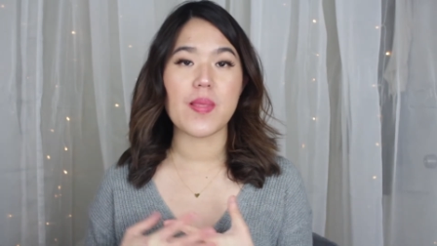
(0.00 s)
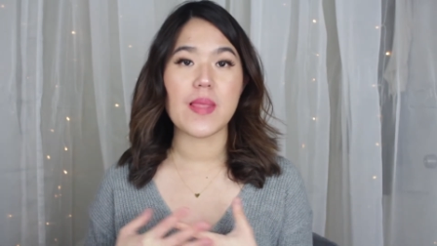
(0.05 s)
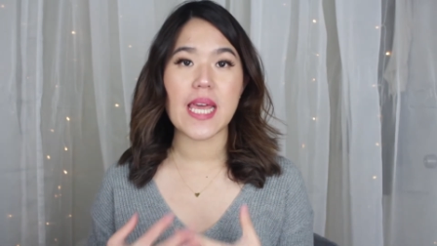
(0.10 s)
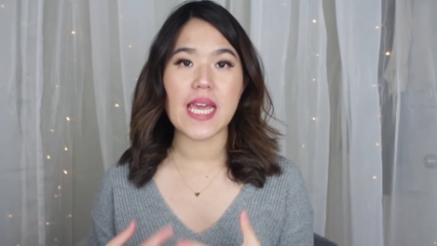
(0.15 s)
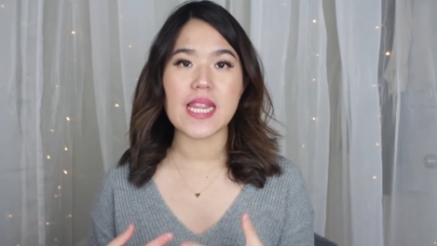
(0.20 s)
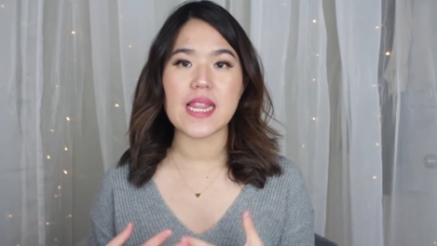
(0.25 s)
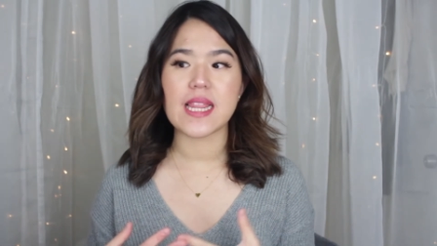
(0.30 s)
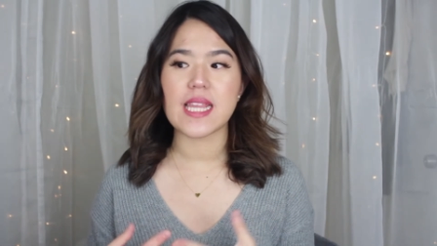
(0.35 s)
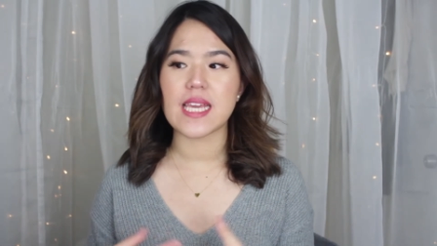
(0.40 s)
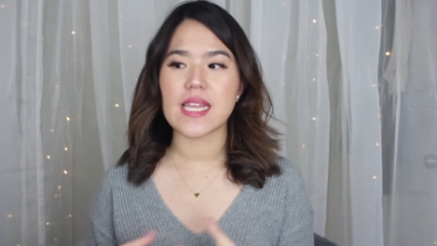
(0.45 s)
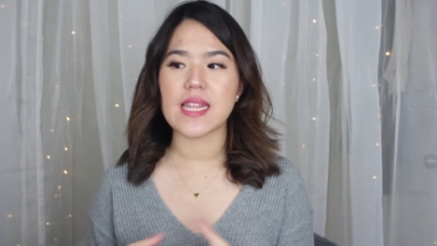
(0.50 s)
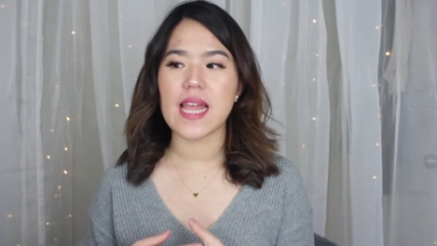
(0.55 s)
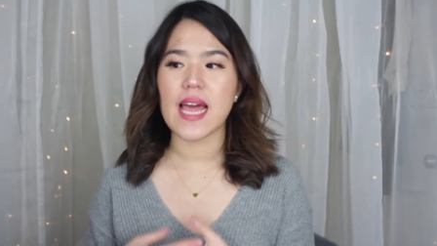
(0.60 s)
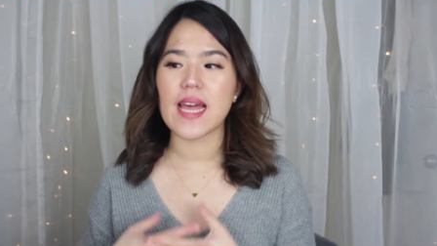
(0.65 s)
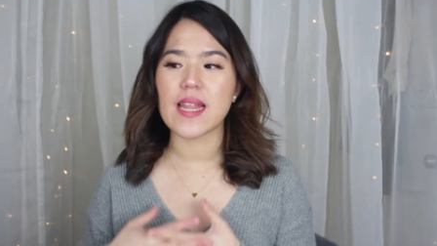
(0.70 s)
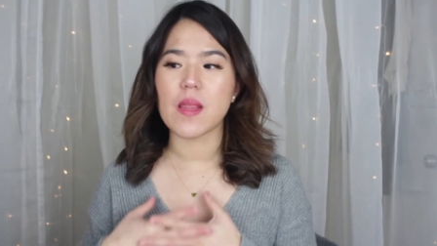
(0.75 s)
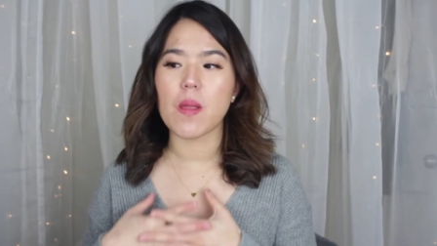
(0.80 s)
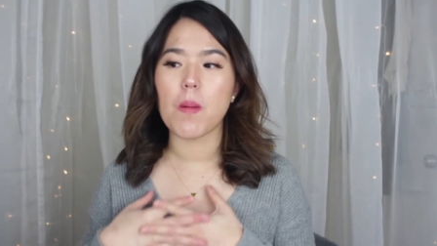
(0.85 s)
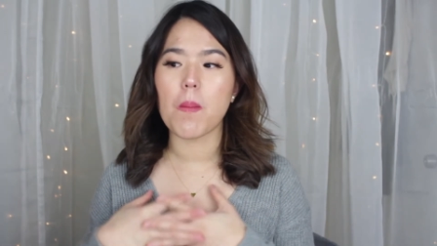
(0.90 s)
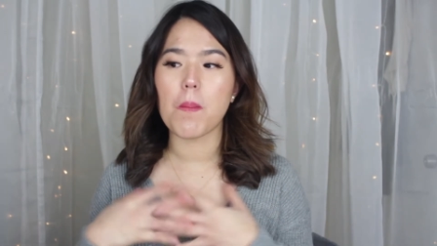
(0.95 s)
lately
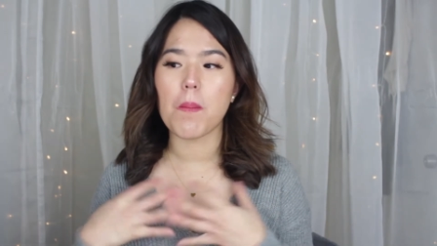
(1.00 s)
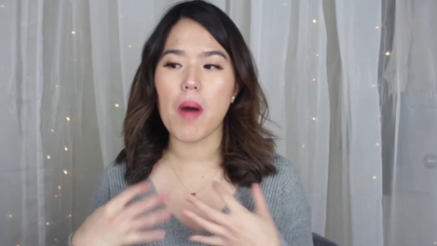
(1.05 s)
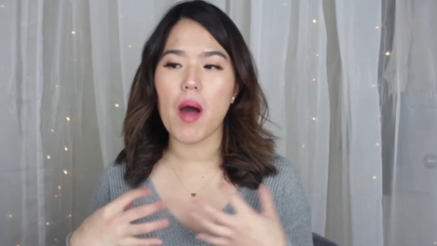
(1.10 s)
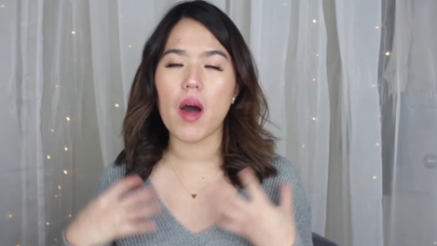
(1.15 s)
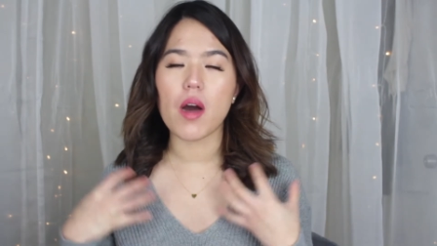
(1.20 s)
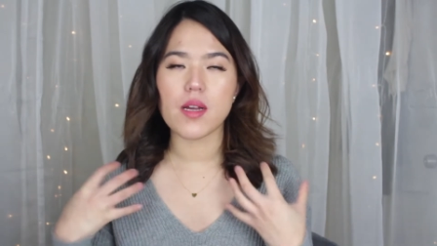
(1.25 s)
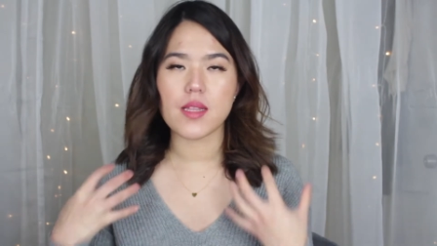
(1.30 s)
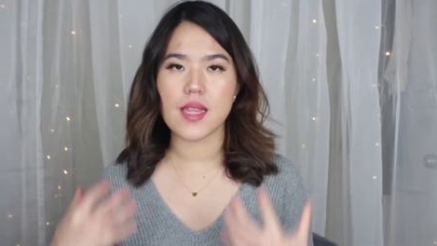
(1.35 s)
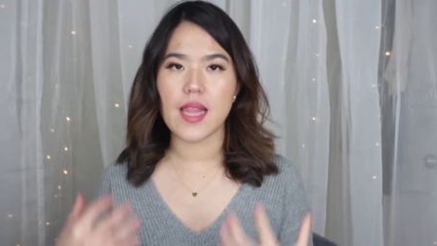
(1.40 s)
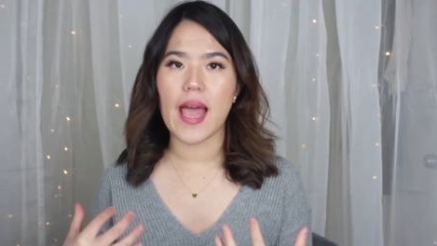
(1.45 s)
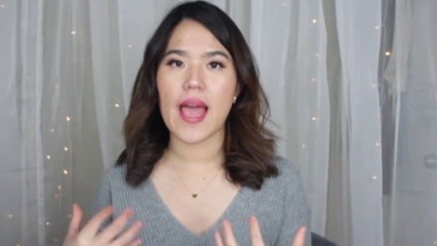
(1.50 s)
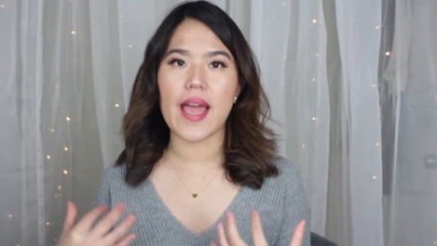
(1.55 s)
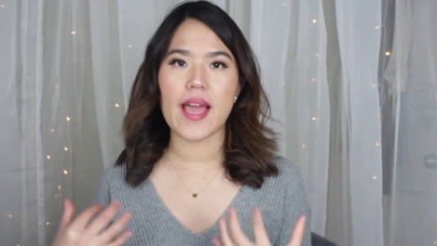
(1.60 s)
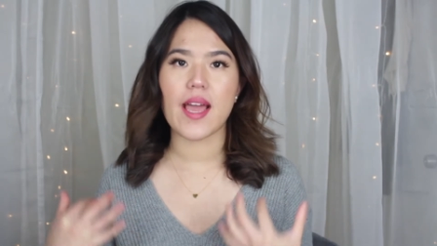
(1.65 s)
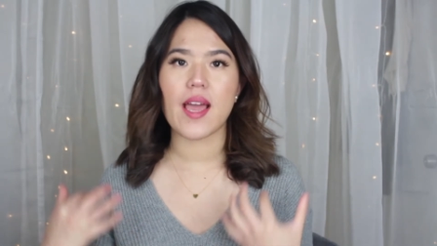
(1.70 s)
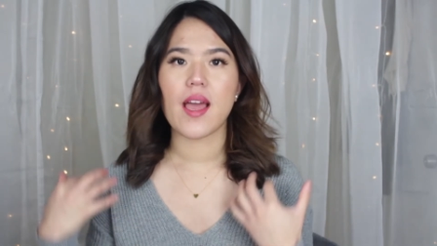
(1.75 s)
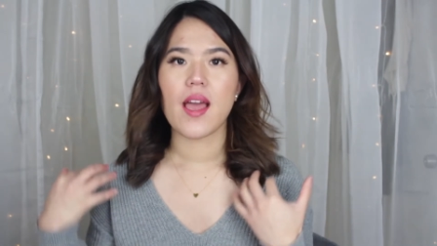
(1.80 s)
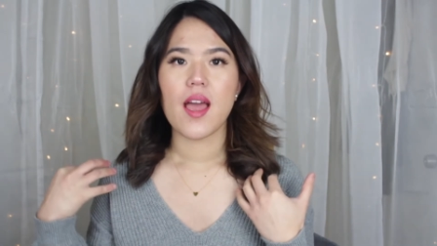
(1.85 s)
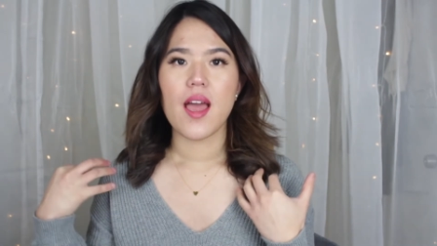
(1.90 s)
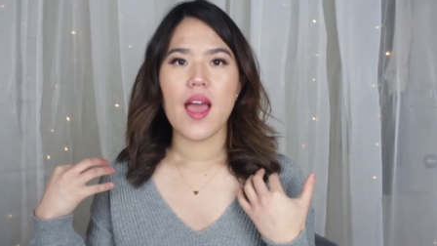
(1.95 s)
that mock
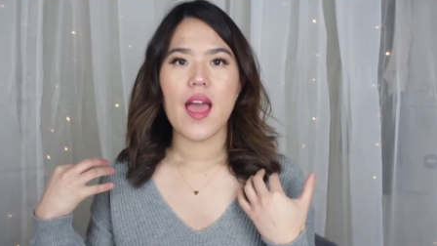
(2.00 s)
neck